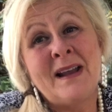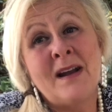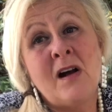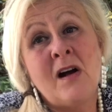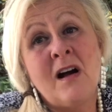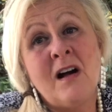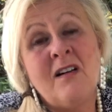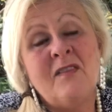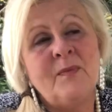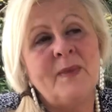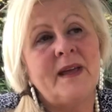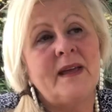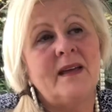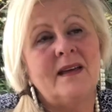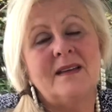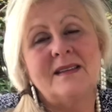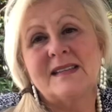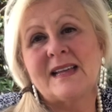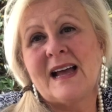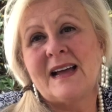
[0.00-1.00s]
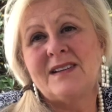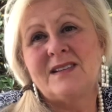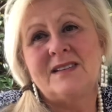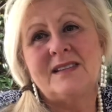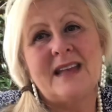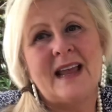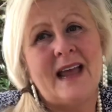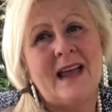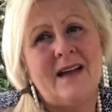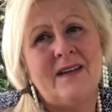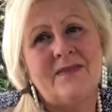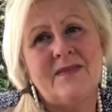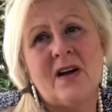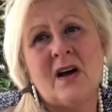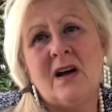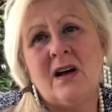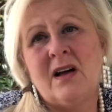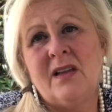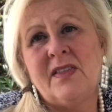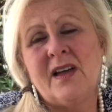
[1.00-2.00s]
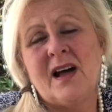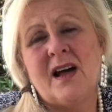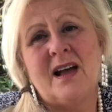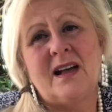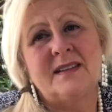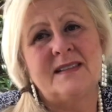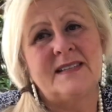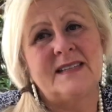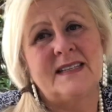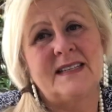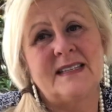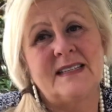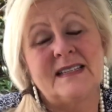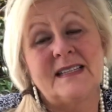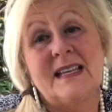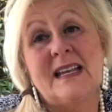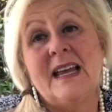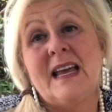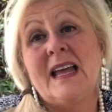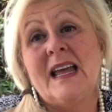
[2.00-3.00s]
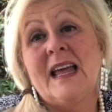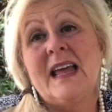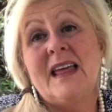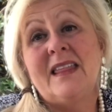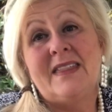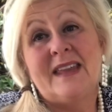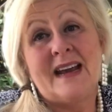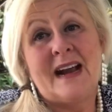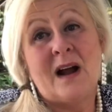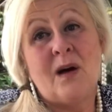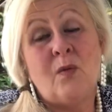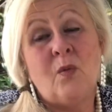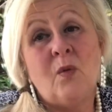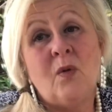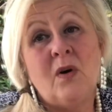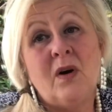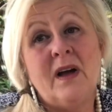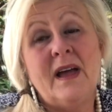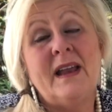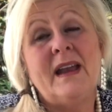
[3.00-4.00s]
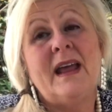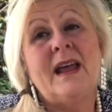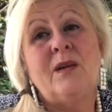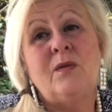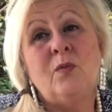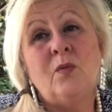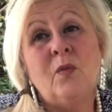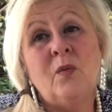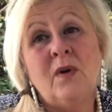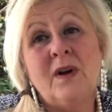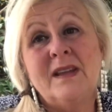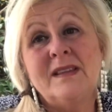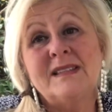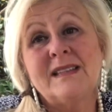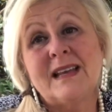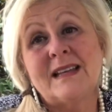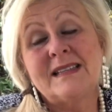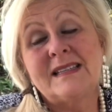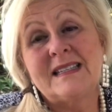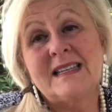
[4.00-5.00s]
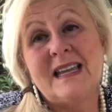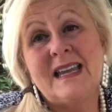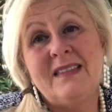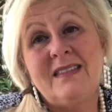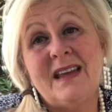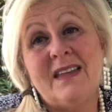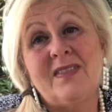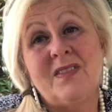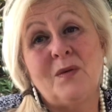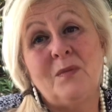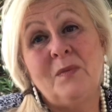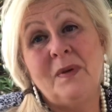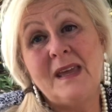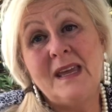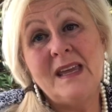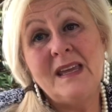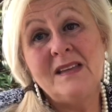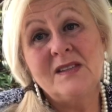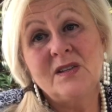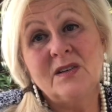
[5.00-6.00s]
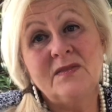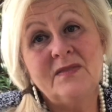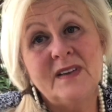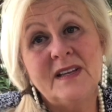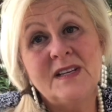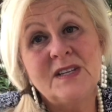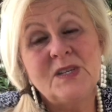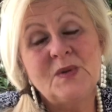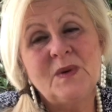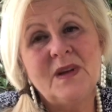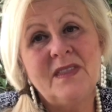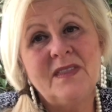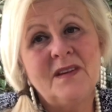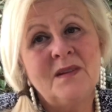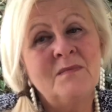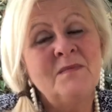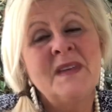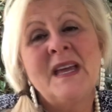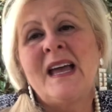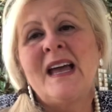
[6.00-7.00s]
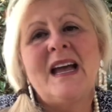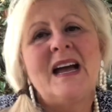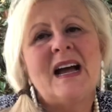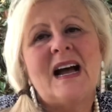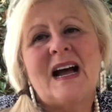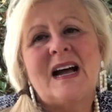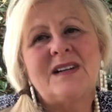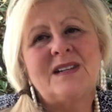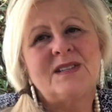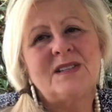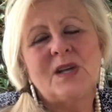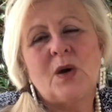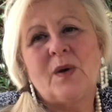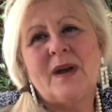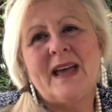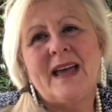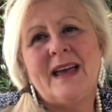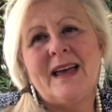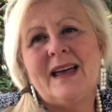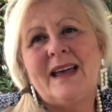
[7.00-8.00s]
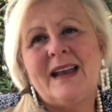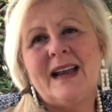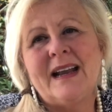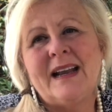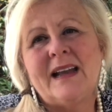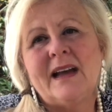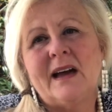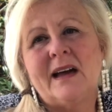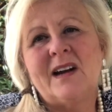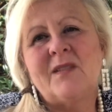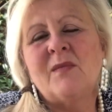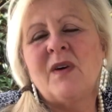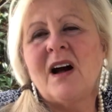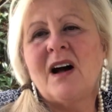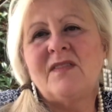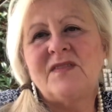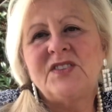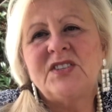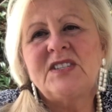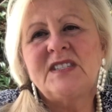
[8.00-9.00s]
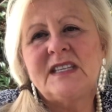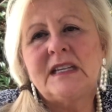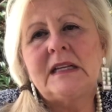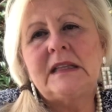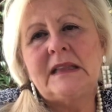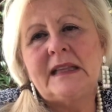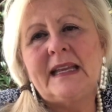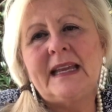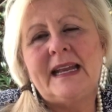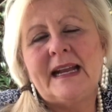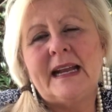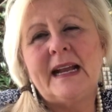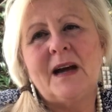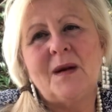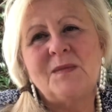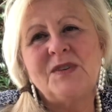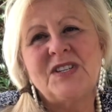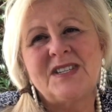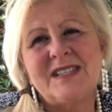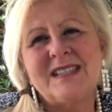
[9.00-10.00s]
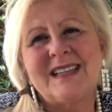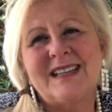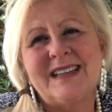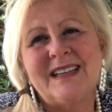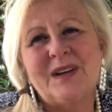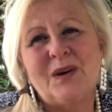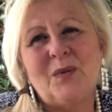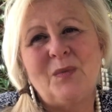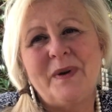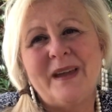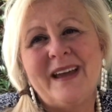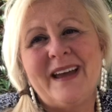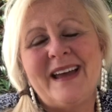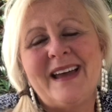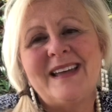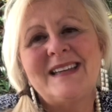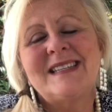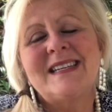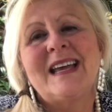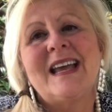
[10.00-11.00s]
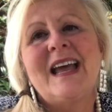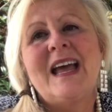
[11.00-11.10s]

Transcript: off because I just have all the hostas that I want, and once I see that the bees are finished with them, I just go ahead and cut them off just to clean it up just a little bit.